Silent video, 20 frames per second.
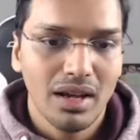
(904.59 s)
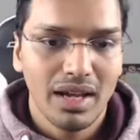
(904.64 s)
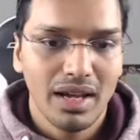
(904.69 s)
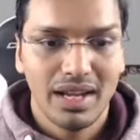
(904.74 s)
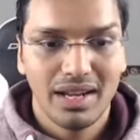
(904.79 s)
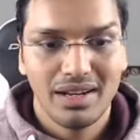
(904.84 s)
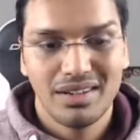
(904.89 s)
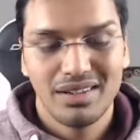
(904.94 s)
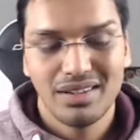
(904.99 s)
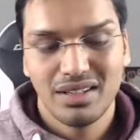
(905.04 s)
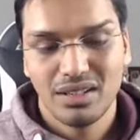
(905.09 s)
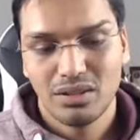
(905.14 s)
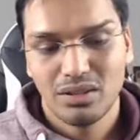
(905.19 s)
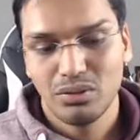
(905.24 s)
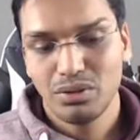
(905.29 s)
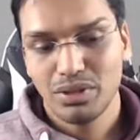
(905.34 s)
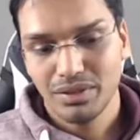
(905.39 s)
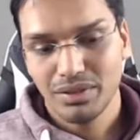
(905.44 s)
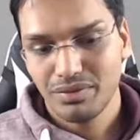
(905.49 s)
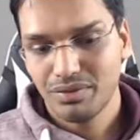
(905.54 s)
And
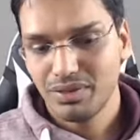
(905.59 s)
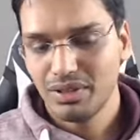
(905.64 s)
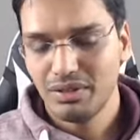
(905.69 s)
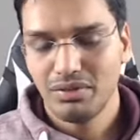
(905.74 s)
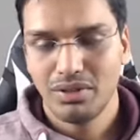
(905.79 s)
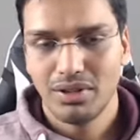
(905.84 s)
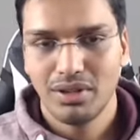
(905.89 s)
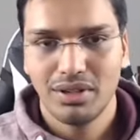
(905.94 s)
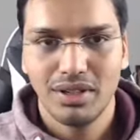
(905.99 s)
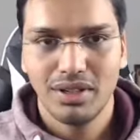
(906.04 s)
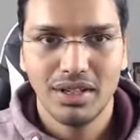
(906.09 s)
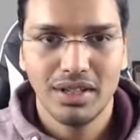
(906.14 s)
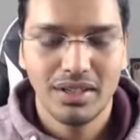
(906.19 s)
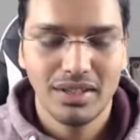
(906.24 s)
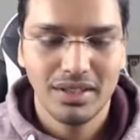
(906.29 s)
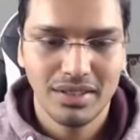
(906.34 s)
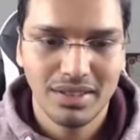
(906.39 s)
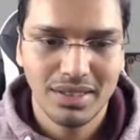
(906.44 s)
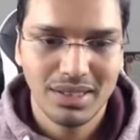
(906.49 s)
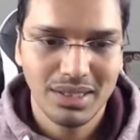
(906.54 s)
rook fd1,
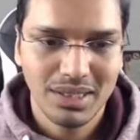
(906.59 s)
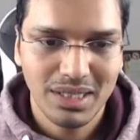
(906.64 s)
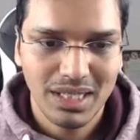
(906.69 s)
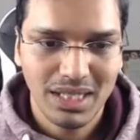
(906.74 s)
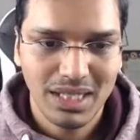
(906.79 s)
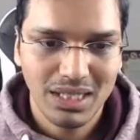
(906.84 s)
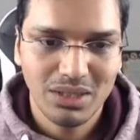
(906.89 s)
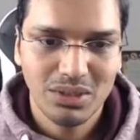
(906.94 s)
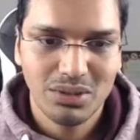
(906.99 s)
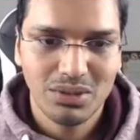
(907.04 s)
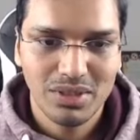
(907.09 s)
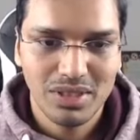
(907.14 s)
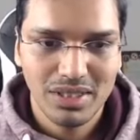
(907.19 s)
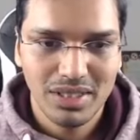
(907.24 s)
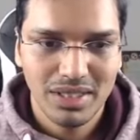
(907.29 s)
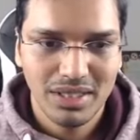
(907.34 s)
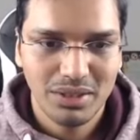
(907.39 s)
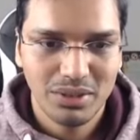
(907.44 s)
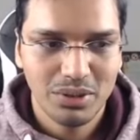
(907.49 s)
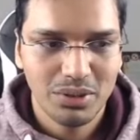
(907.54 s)
actually
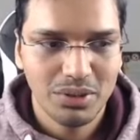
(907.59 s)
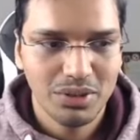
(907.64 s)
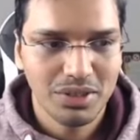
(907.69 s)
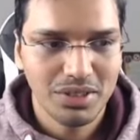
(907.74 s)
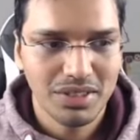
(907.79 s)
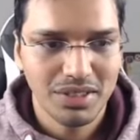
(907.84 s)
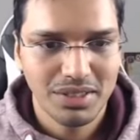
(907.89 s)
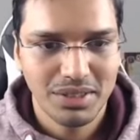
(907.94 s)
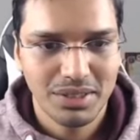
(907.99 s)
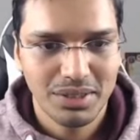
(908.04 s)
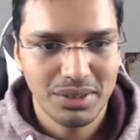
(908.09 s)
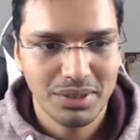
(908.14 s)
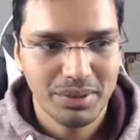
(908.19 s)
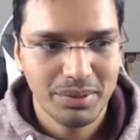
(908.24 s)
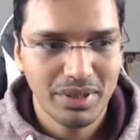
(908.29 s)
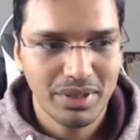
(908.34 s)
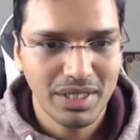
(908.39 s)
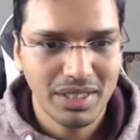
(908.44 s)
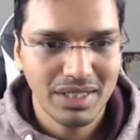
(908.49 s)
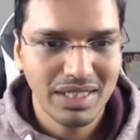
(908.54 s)
I thought
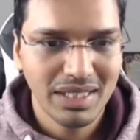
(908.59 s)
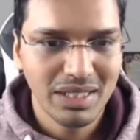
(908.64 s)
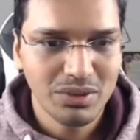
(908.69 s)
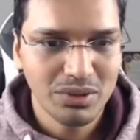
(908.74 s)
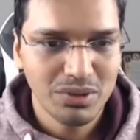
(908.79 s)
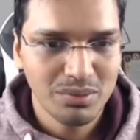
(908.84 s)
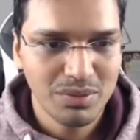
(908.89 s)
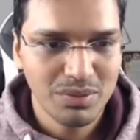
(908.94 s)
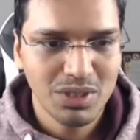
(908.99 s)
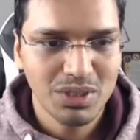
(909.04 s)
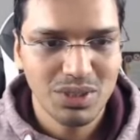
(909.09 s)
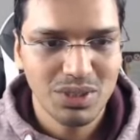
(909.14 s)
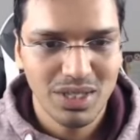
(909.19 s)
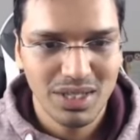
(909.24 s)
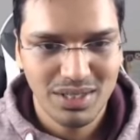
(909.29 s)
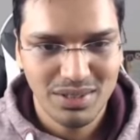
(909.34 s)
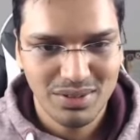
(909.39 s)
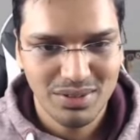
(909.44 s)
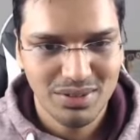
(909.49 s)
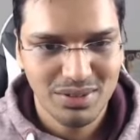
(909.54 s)
it gives me
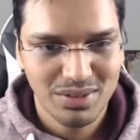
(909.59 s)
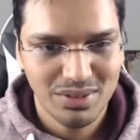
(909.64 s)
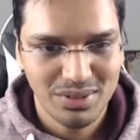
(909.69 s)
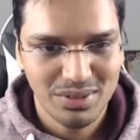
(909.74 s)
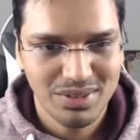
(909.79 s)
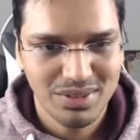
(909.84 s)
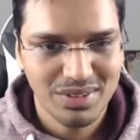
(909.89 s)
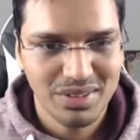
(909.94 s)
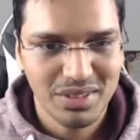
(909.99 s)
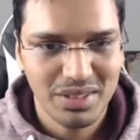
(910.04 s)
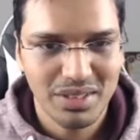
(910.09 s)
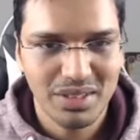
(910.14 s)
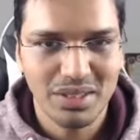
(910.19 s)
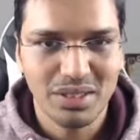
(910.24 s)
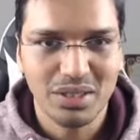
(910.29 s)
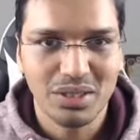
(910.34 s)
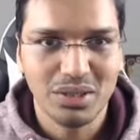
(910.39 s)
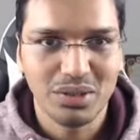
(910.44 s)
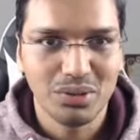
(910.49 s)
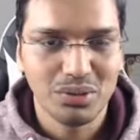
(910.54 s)
chances
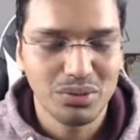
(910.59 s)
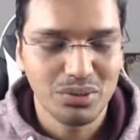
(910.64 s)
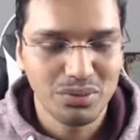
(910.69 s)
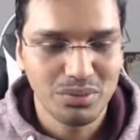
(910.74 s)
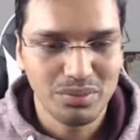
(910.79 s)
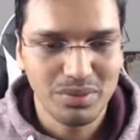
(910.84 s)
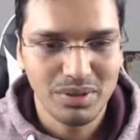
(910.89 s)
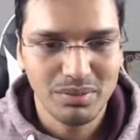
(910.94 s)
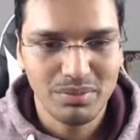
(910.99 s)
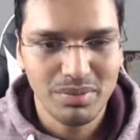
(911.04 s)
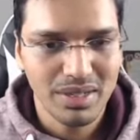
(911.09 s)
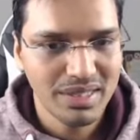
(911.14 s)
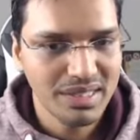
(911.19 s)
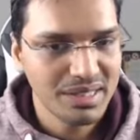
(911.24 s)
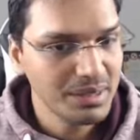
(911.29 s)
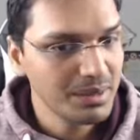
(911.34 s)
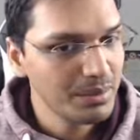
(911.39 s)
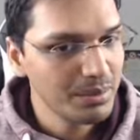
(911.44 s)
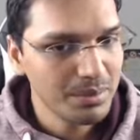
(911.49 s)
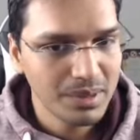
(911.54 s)
to be
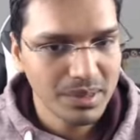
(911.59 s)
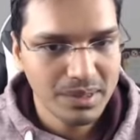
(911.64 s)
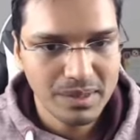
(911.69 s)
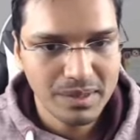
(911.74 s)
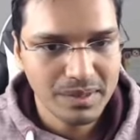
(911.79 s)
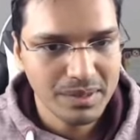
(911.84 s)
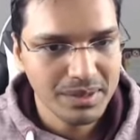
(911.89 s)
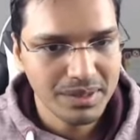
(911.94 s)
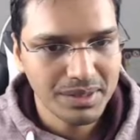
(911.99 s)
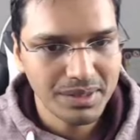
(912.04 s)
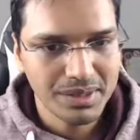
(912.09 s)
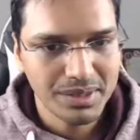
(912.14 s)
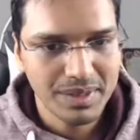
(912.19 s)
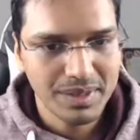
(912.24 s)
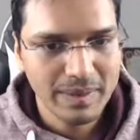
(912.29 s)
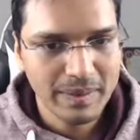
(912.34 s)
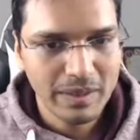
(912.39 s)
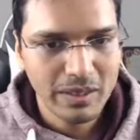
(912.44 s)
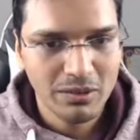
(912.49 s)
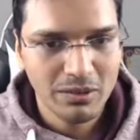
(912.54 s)
better, but
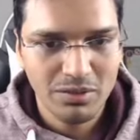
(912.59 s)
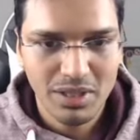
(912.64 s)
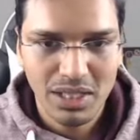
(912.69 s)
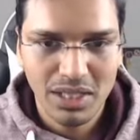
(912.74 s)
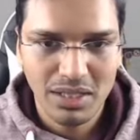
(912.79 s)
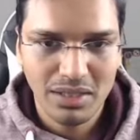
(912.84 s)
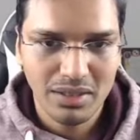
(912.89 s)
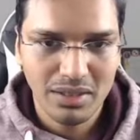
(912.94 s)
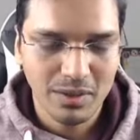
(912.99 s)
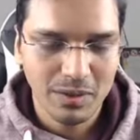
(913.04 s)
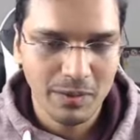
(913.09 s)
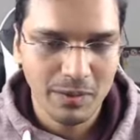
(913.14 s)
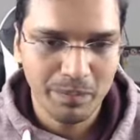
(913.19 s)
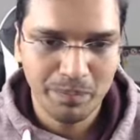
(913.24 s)
in fact